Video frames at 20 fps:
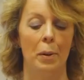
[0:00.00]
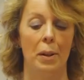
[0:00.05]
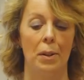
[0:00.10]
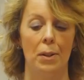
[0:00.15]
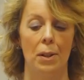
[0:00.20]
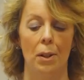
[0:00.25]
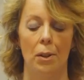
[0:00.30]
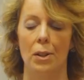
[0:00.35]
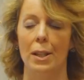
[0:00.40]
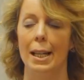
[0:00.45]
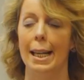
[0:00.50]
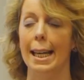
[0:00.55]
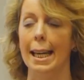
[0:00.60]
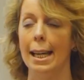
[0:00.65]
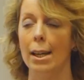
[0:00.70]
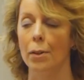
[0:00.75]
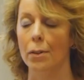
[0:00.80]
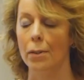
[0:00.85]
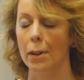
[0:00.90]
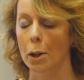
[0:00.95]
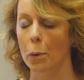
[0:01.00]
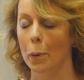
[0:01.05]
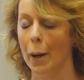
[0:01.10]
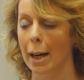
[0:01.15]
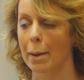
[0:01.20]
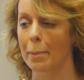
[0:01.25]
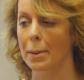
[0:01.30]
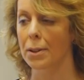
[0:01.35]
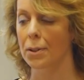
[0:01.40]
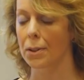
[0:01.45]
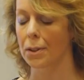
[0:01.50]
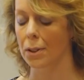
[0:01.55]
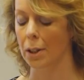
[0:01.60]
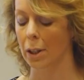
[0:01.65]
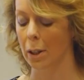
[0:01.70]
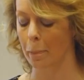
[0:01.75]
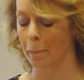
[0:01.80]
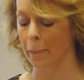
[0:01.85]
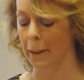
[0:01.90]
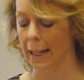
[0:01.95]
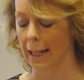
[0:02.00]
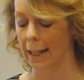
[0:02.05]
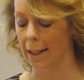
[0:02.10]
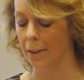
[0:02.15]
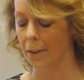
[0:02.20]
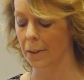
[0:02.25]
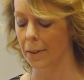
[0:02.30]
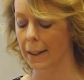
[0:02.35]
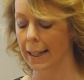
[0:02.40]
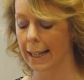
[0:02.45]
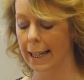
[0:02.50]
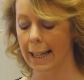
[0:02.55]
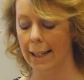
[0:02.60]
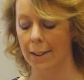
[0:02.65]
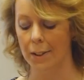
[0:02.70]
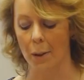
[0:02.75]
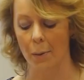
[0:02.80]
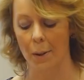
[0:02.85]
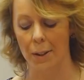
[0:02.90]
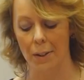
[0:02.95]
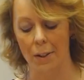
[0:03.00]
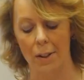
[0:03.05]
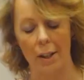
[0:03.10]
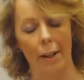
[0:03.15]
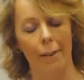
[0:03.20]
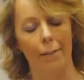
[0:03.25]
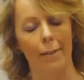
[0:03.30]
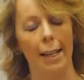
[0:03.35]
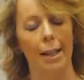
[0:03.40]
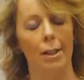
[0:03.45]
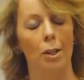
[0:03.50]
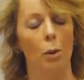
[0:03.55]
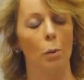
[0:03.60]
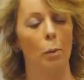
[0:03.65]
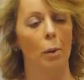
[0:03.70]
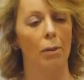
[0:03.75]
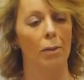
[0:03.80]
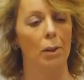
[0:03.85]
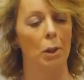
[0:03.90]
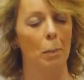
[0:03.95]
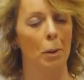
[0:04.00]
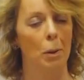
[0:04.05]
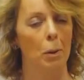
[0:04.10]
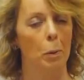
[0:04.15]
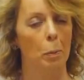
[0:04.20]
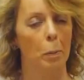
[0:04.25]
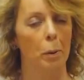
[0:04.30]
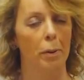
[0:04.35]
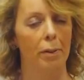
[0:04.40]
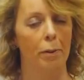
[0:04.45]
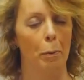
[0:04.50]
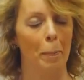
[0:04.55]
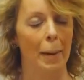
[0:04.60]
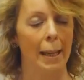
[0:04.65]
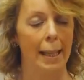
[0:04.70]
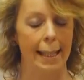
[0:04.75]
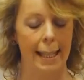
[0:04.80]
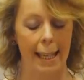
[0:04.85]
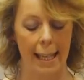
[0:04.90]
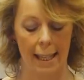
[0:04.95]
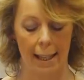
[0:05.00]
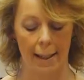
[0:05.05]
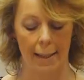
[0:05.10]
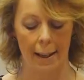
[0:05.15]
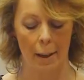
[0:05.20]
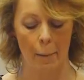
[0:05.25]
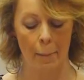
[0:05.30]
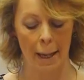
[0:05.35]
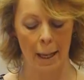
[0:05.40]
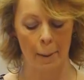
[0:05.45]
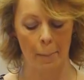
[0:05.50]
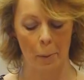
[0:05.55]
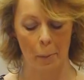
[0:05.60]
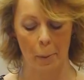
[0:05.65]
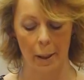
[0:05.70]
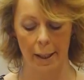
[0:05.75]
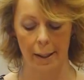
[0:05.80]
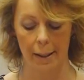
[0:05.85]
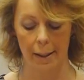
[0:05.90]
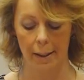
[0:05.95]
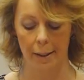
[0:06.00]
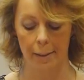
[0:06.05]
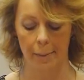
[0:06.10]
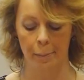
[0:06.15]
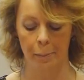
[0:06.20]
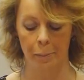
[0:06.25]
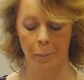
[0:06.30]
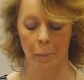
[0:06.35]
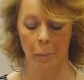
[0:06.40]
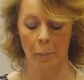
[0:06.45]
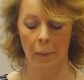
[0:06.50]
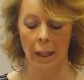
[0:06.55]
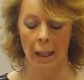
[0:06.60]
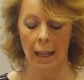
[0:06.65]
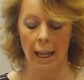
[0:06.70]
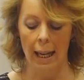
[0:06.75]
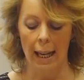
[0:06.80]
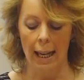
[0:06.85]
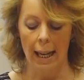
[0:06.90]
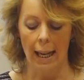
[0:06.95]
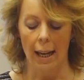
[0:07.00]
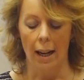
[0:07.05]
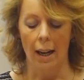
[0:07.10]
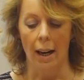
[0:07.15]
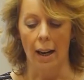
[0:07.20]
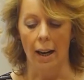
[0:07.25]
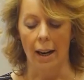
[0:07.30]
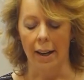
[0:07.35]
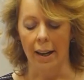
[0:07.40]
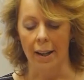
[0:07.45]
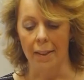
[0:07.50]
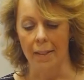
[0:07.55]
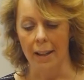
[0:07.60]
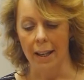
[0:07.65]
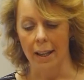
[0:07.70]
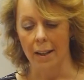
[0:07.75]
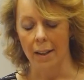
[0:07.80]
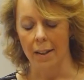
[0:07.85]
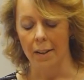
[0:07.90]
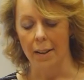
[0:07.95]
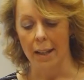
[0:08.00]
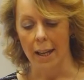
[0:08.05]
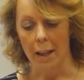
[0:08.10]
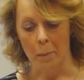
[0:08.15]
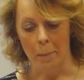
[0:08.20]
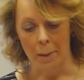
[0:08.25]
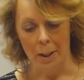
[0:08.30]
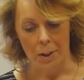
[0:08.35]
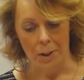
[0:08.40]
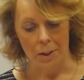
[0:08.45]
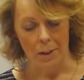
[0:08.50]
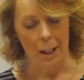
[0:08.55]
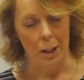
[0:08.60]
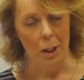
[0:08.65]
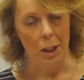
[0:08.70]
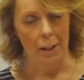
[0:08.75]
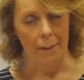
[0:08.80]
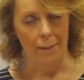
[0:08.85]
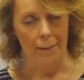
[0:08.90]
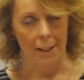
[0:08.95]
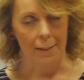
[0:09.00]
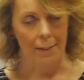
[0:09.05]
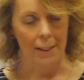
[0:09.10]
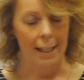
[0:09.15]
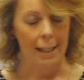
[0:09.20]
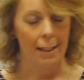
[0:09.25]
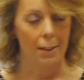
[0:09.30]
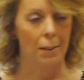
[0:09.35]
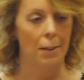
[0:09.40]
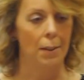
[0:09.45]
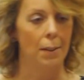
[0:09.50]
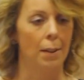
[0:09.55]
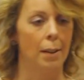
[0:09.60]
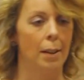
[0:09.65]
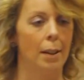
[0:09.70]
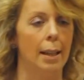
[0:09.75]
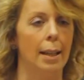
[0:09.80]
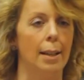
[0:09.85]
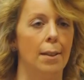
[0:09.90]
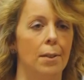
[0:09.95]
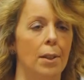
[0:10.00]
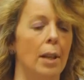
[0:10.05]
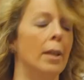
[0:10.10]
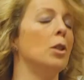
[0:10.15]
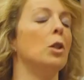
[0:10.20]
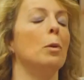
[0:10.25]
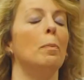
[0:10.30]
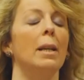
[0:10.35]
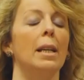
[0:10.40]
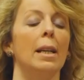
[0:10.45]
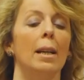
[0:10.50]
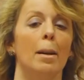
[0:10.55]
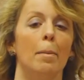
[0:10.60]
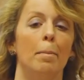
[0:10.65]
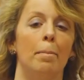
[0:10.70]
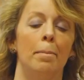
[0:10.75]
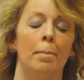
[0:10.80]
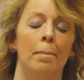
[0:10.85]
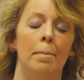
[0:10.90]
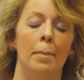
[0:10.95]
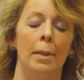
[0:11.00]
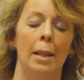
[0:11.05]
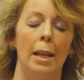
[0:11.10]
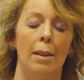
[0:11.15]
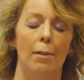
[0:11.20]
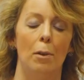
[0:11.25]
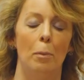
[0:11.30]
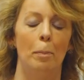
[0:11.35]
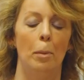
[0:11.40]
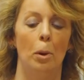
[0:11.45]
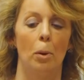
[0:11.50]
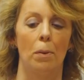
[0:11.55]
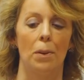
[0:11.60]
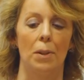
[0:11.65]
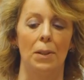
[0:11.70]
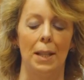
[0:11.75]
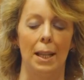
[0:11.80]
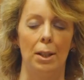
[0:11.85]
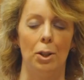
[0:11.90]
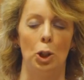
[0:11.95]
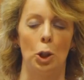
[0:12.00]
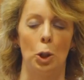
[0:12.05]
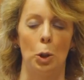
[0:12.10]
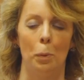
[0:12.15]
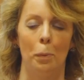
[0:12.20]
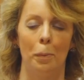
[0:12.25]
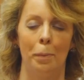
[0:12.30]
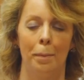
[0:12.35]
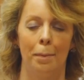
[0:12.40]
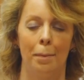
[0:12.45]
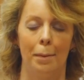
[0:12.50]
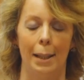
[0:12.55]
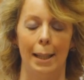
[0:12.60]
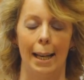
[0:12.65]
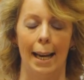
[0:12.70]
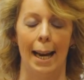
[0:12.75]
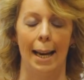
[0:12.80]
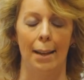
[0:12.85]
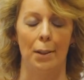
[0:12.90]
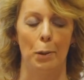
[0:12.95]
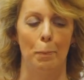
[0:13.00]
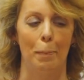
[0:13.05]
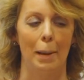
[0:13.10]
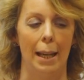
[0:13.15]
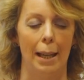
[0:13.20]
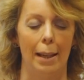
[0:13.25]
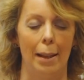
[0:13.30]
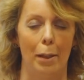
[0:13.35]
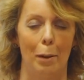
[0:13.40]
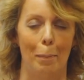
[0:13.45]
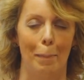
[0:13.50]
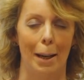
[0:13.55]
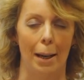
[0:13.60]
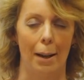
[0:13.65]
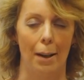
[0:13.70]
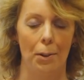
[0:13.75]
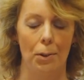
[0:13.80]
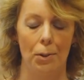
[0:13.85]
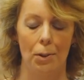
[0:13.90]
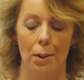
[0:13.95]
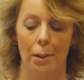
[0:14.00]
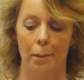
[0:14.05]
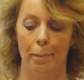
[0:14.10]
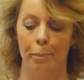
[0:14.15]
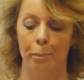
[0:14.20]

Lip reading: It's not a legal requirement under company law. So as a director, we're responsible for maintaining that paperwork. I think the administration of dividends is going to become even more essential than it has been in the past.